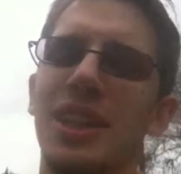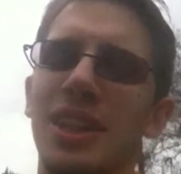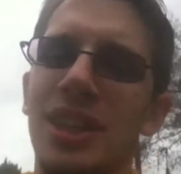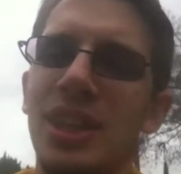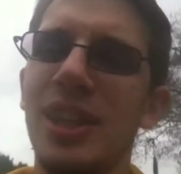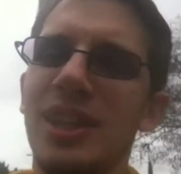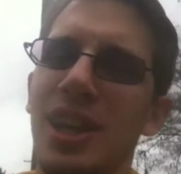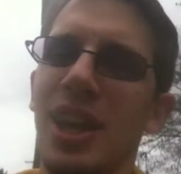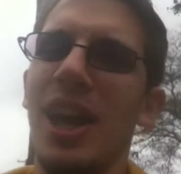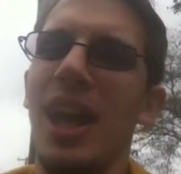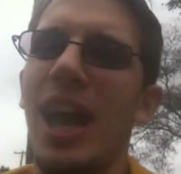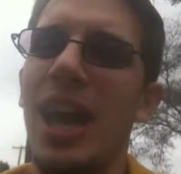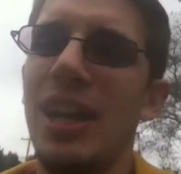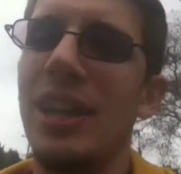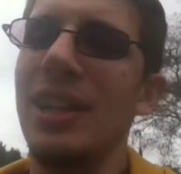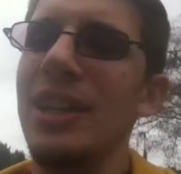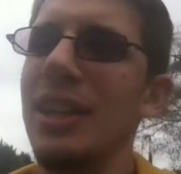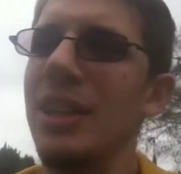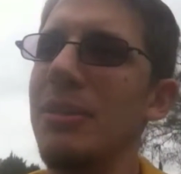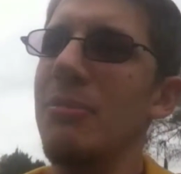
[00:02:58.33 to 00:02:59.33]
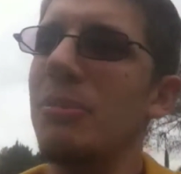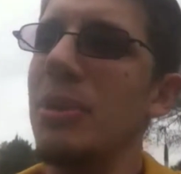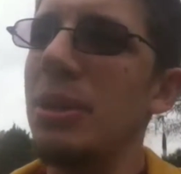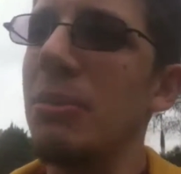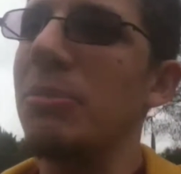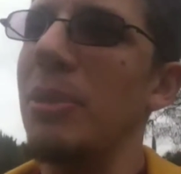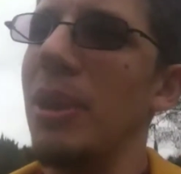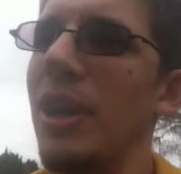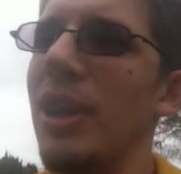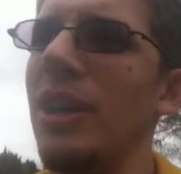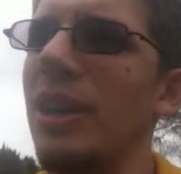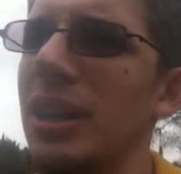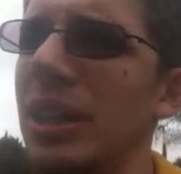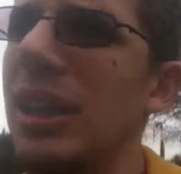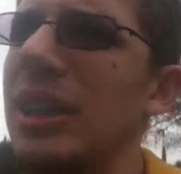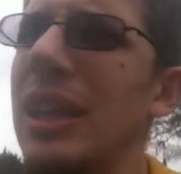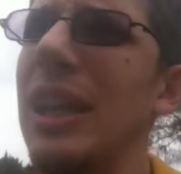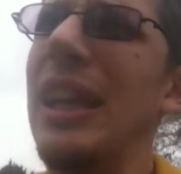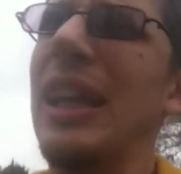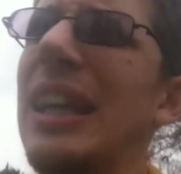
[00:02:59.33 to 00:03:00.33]
think I had it in me, but
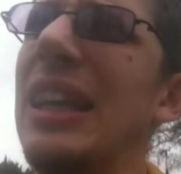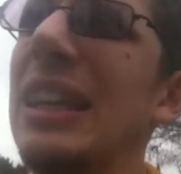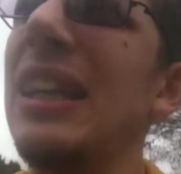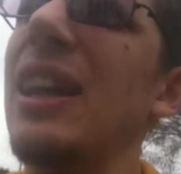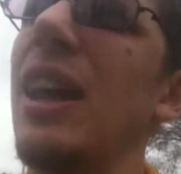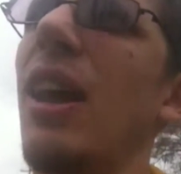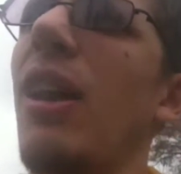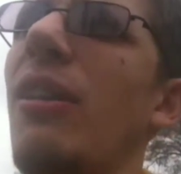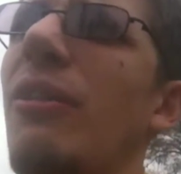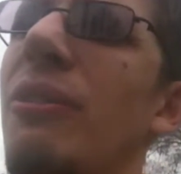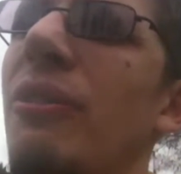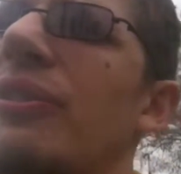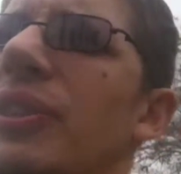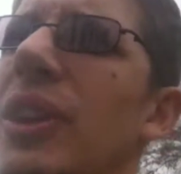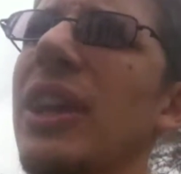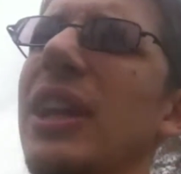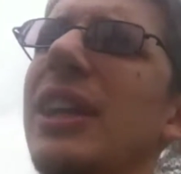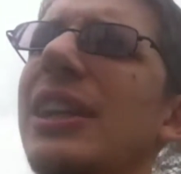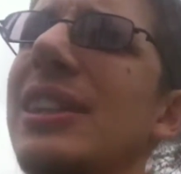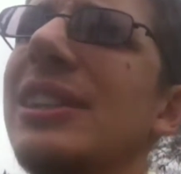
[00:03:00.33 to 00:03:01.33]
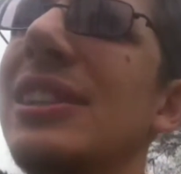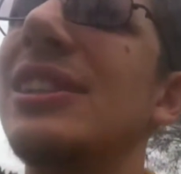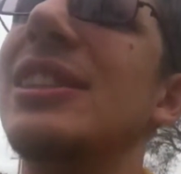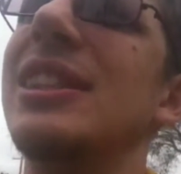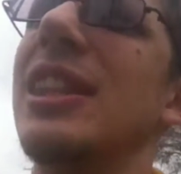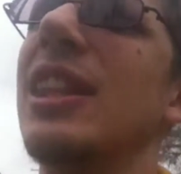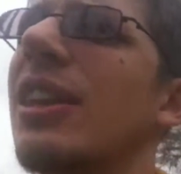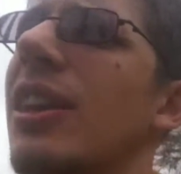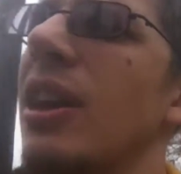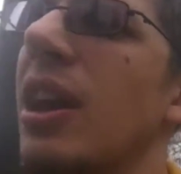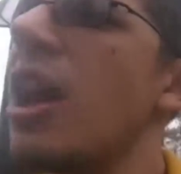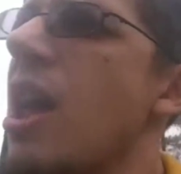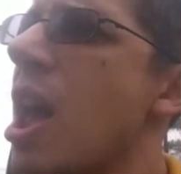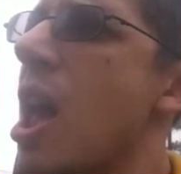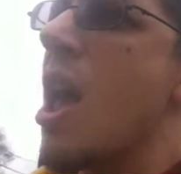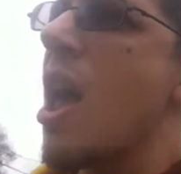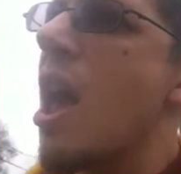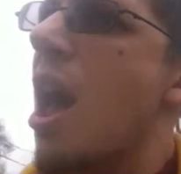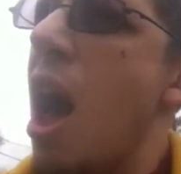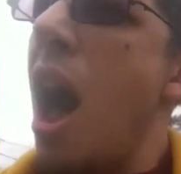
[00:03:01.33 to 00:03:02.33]
half of it is that
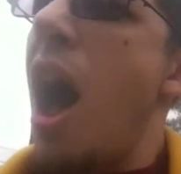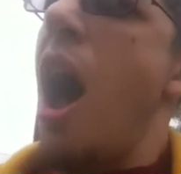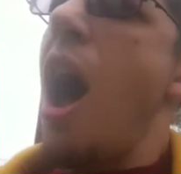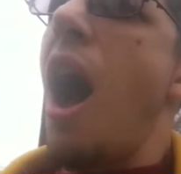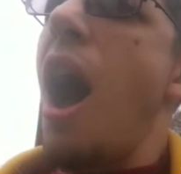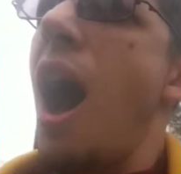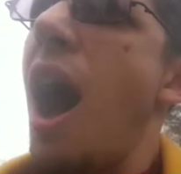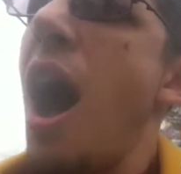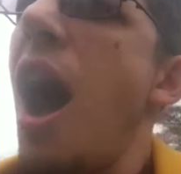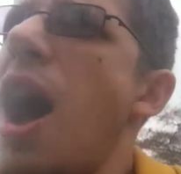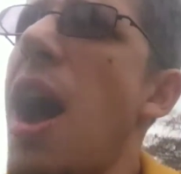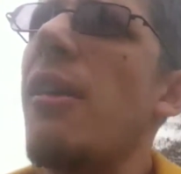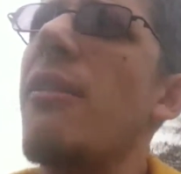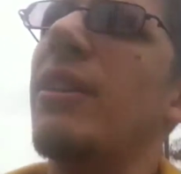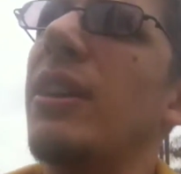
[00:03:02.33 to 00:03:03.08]
I